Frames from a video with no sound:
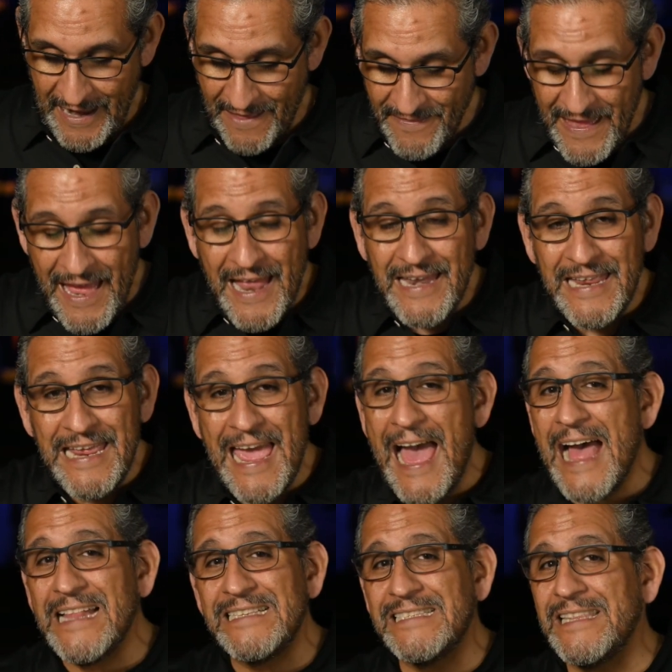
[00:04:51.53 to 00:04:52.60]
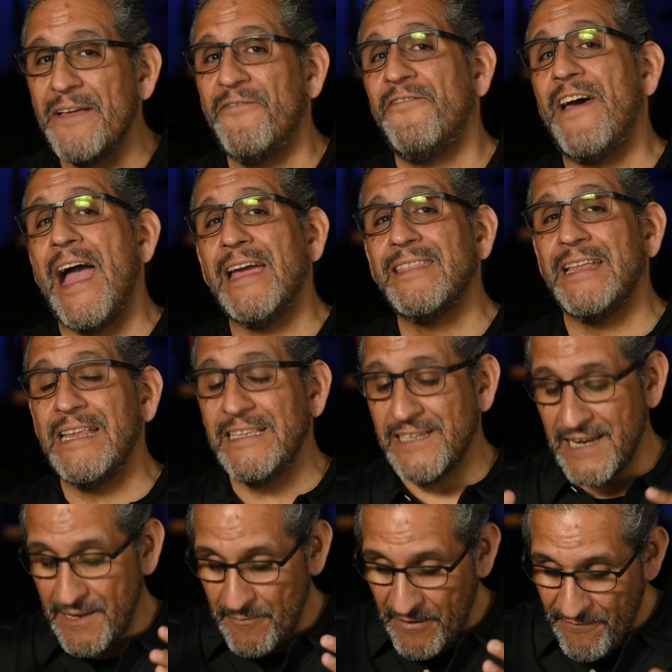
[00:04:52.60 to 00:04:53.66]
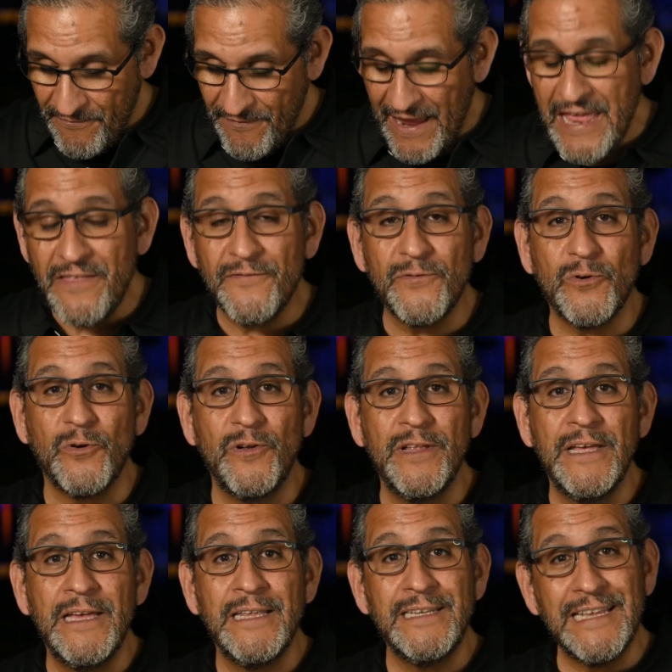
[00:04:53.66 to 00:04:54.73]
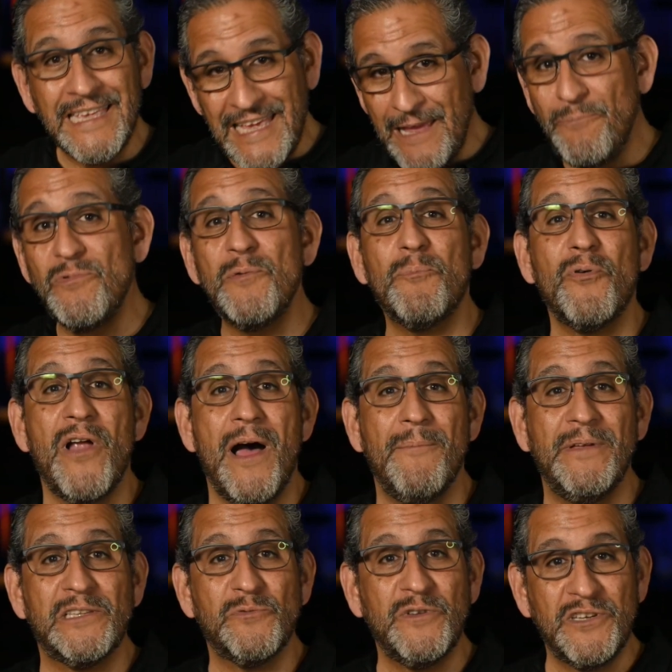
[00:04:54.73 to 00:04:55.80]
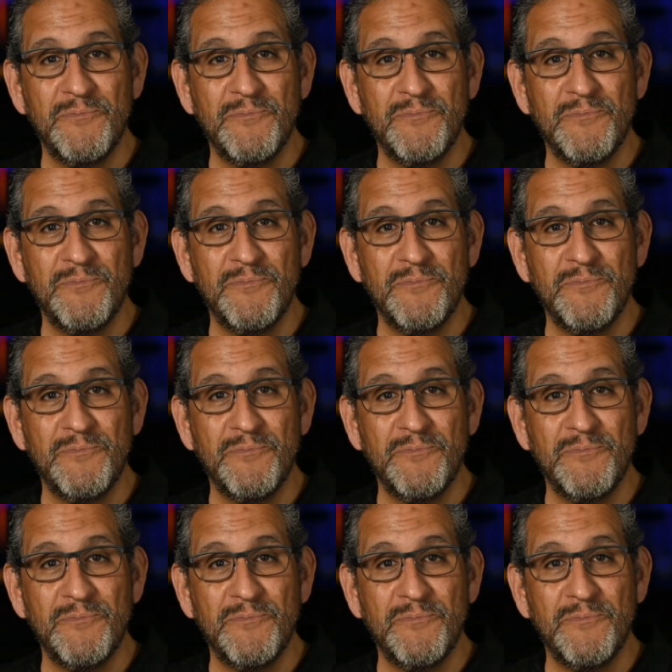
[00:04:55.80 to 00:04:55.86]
And then He adds the fact that He's going to be faithful to keep the promise,